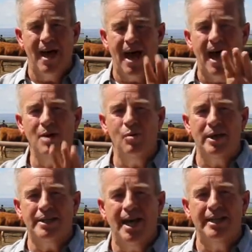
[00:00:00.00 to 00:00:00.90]
I
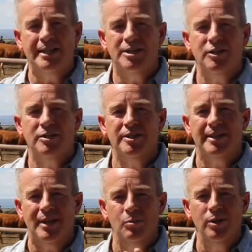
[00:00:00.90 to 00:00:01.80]
want godly children.
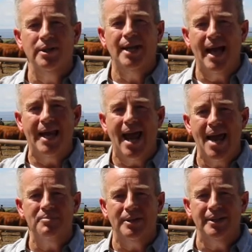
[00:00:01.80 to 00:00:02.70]
They will not
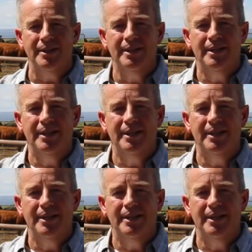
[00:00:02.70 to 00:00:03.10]
happen